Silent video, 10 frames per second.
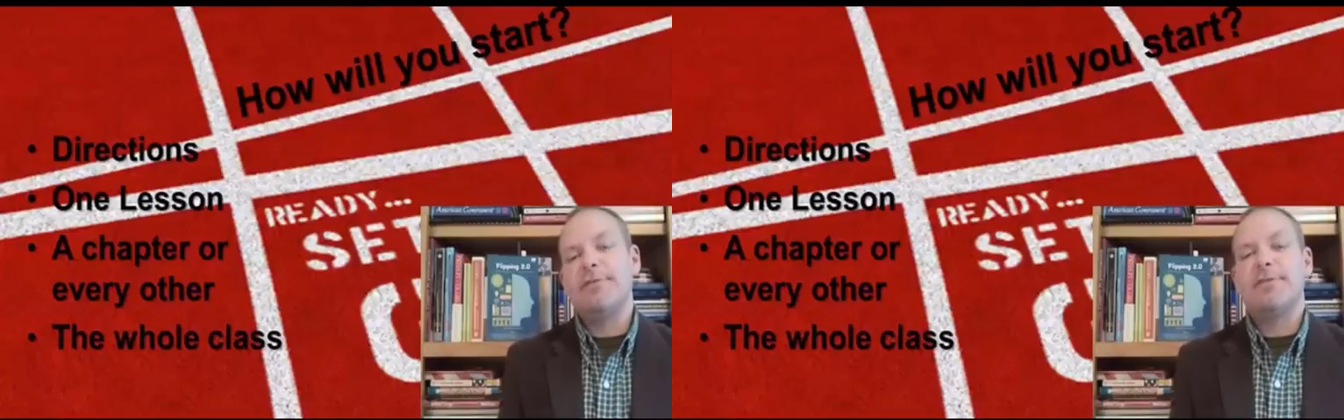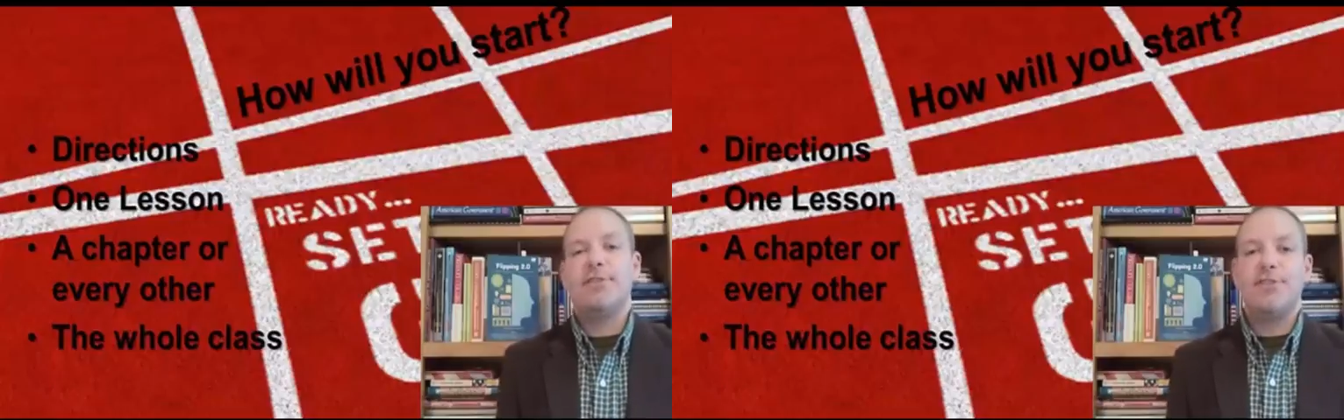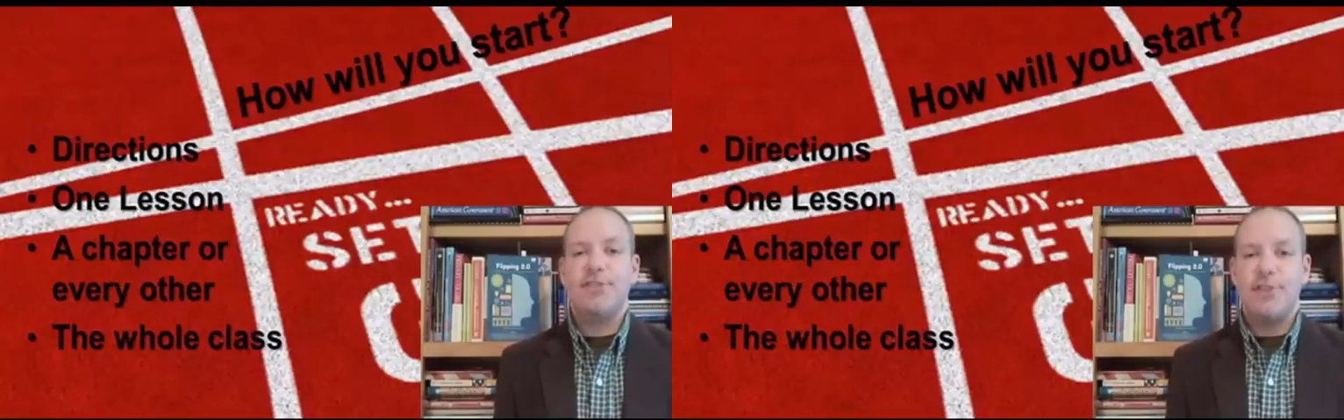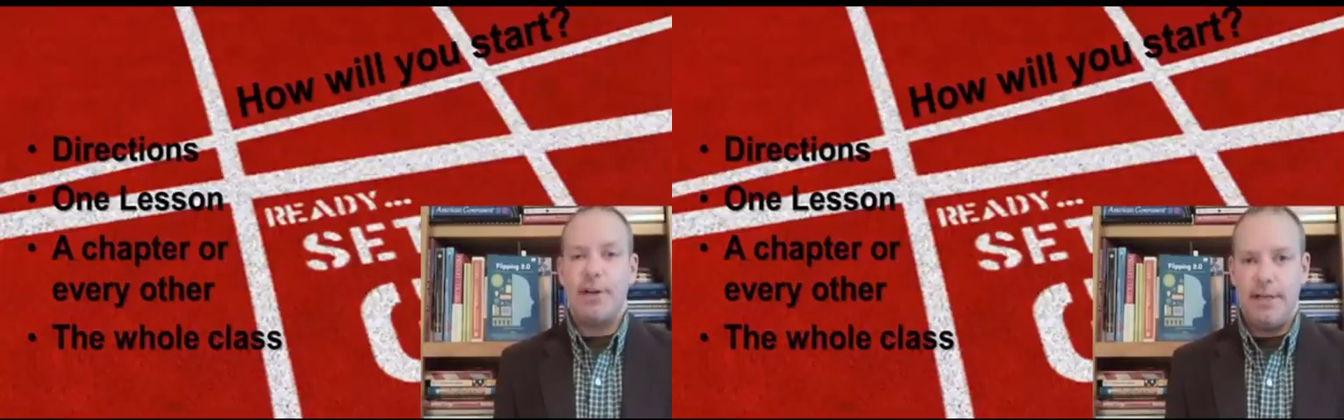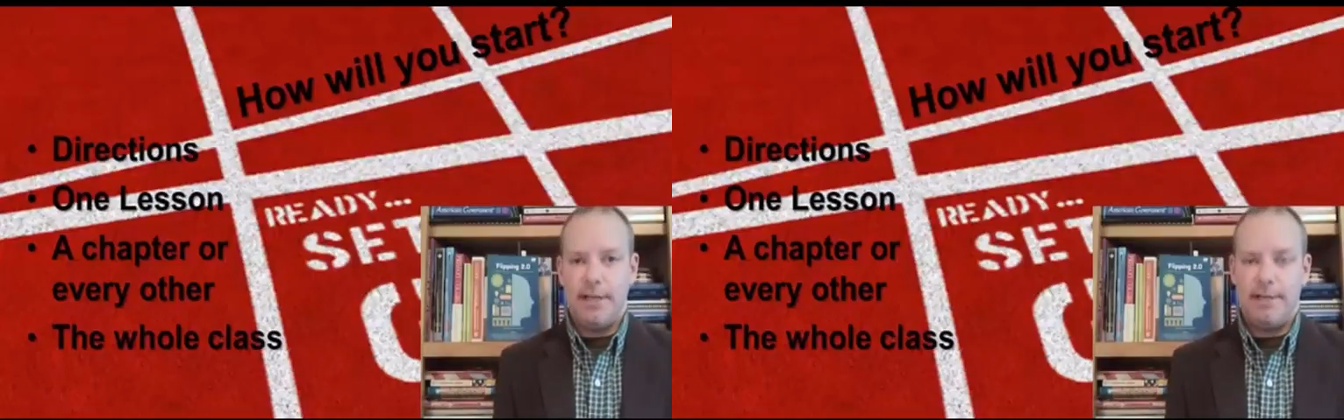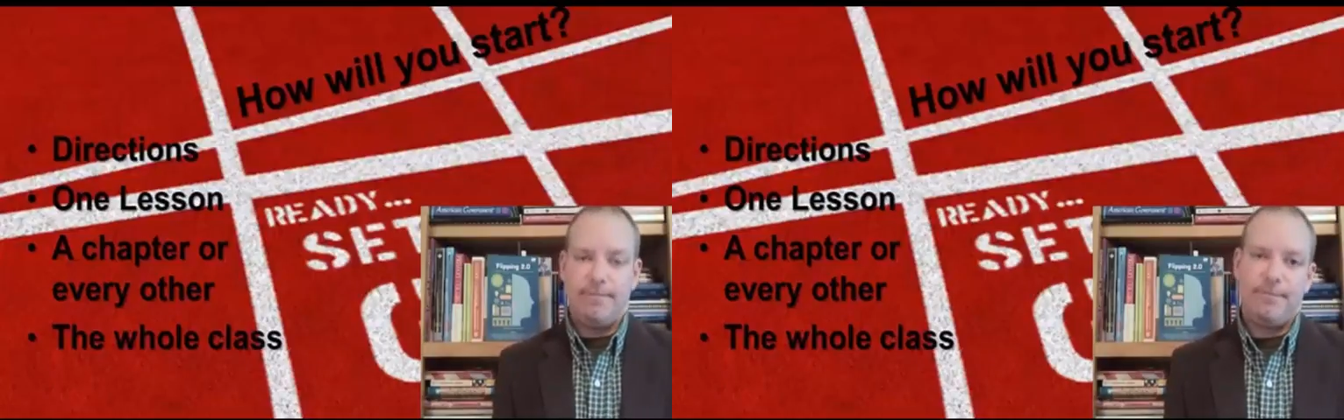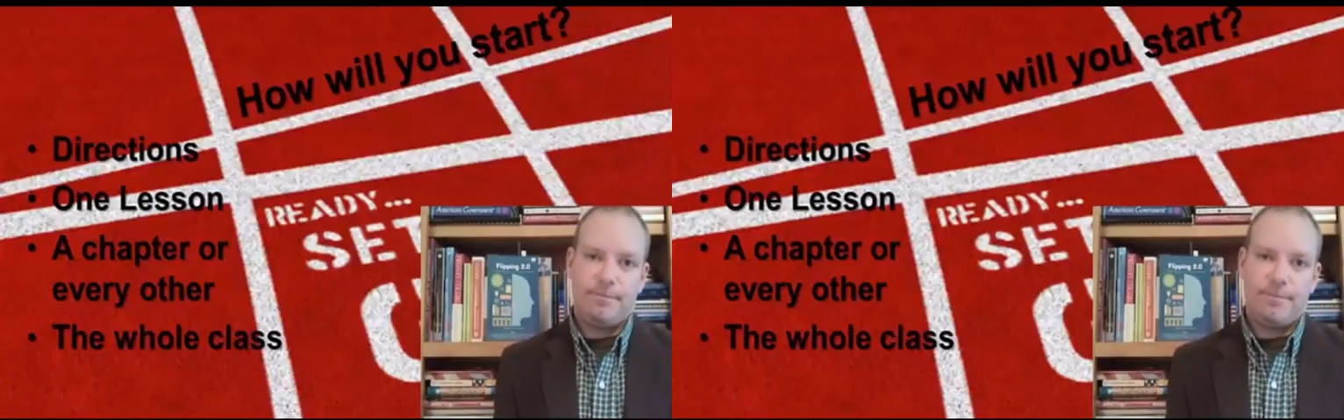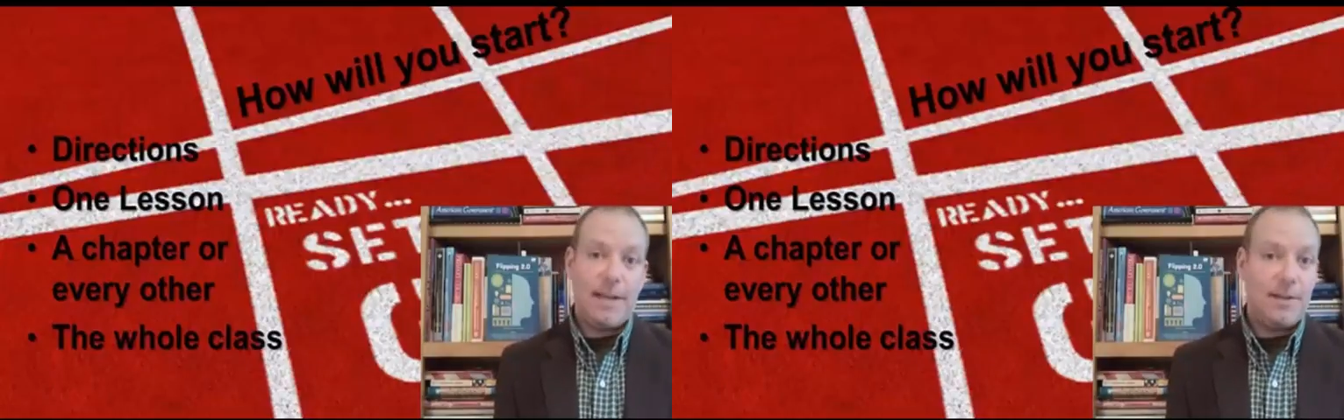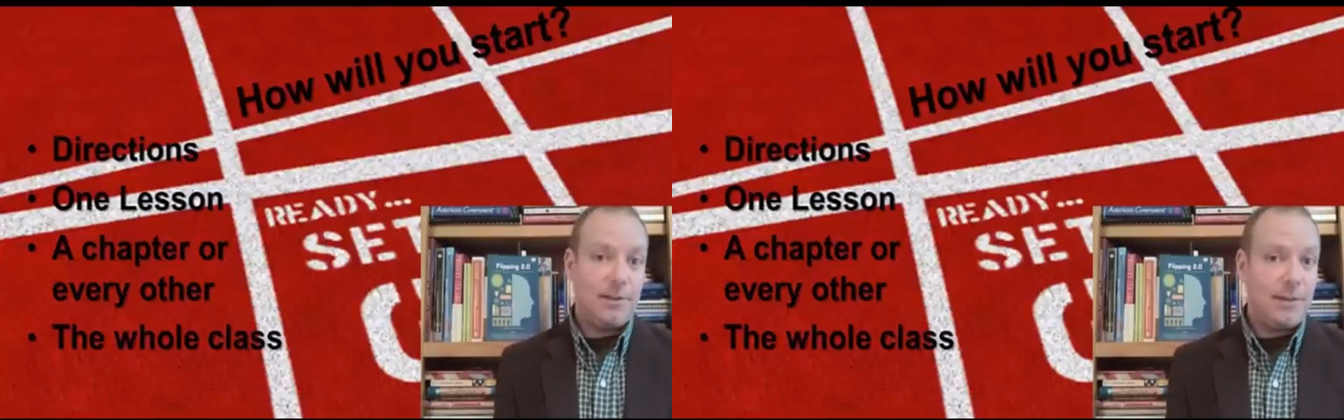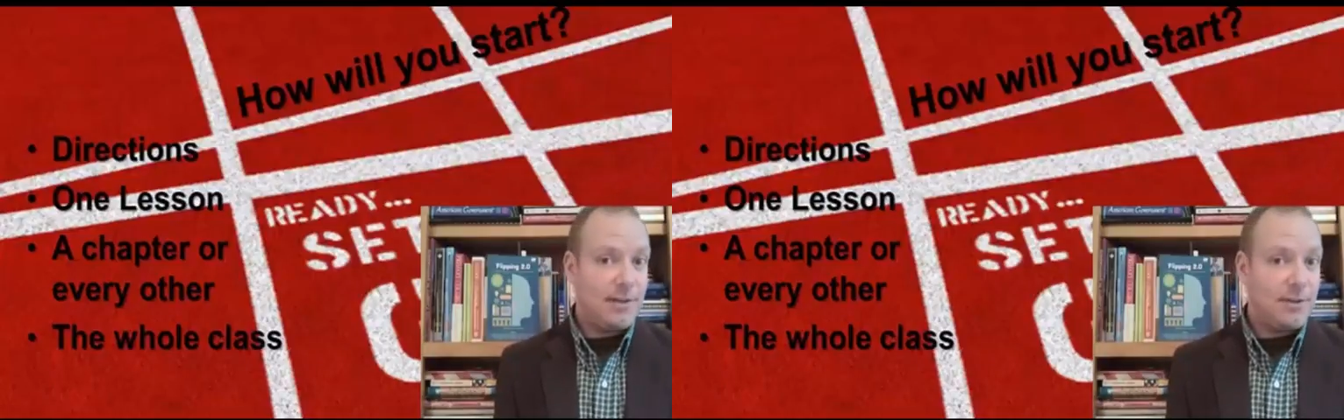started. Now you'll
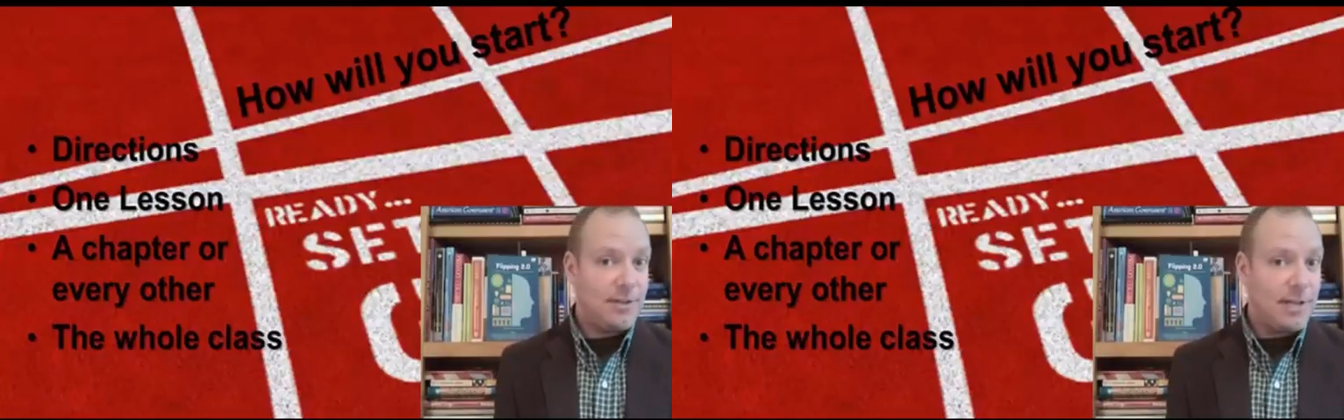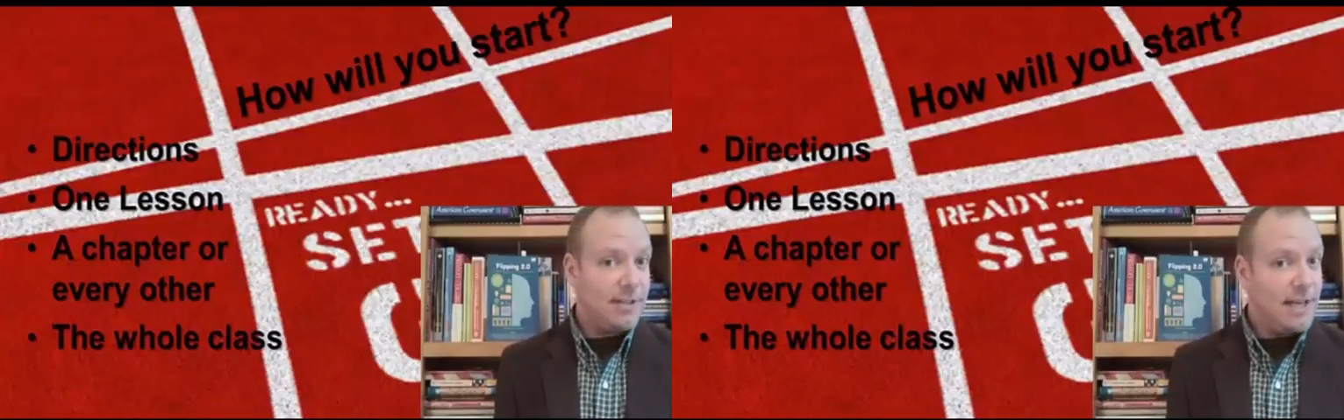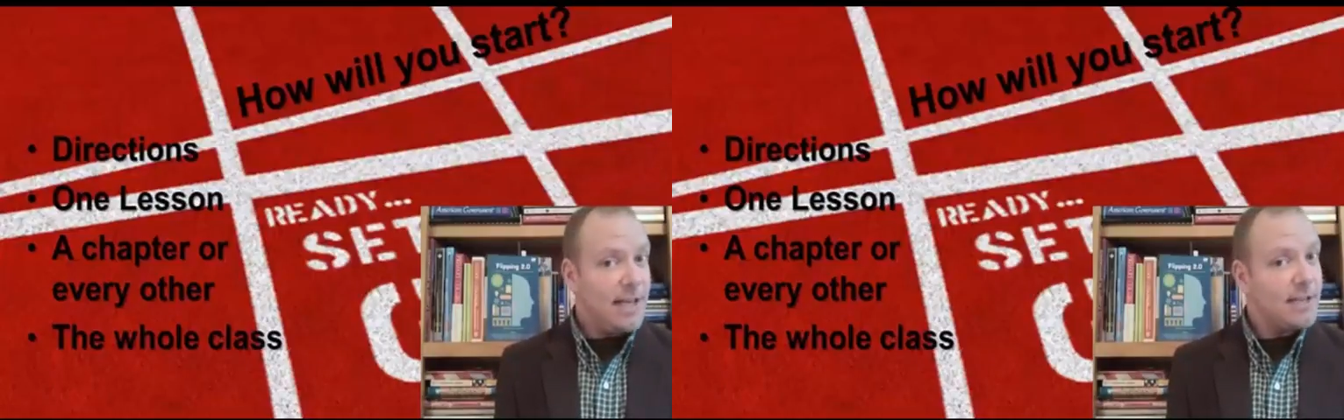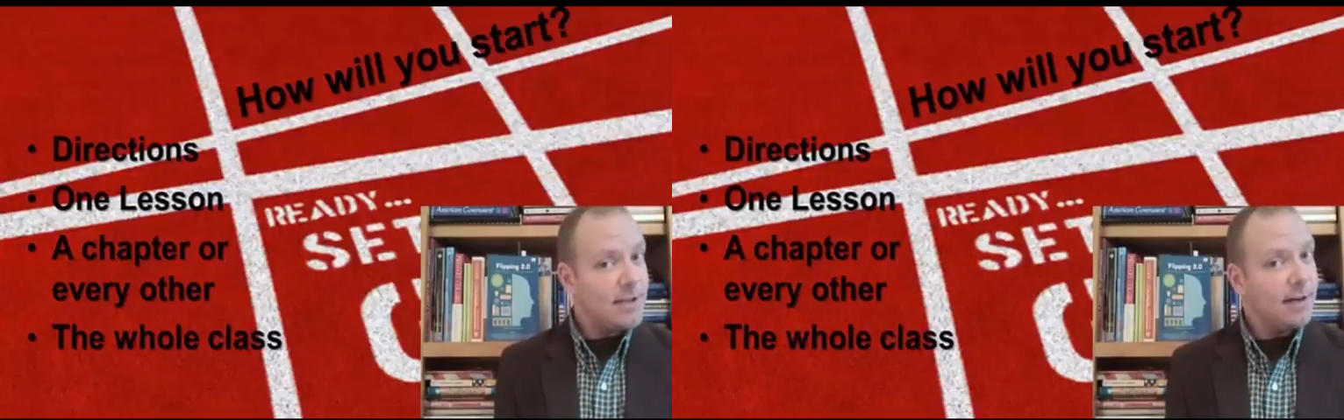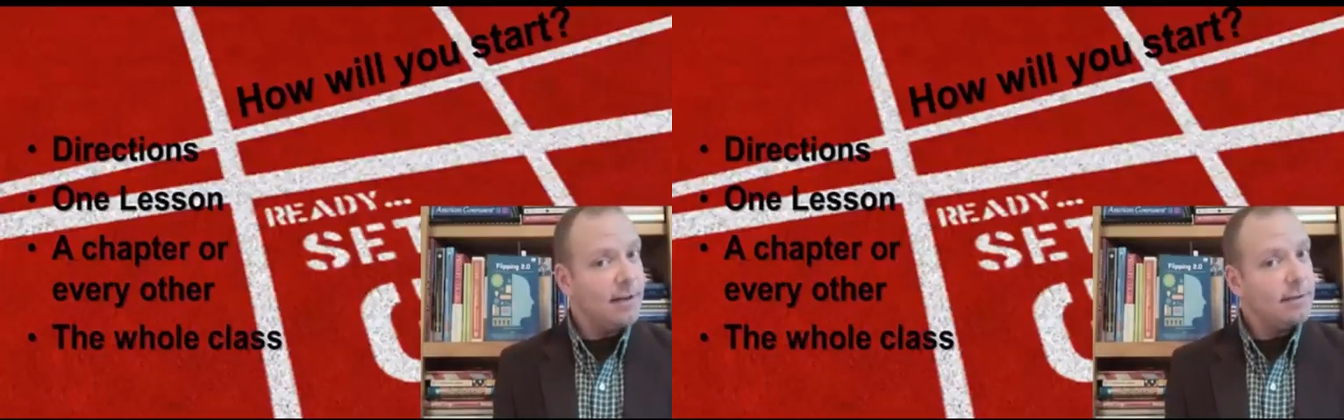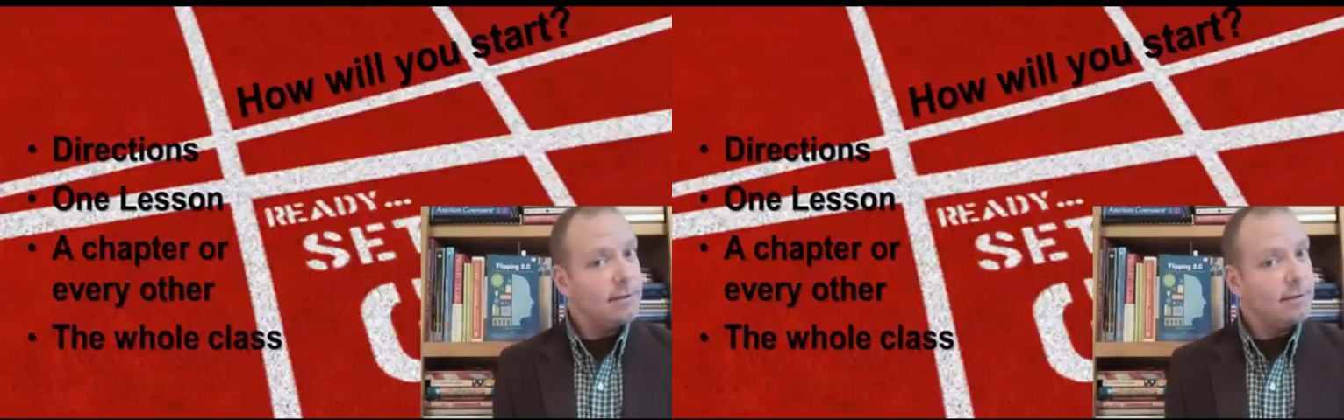thank yourself the next year,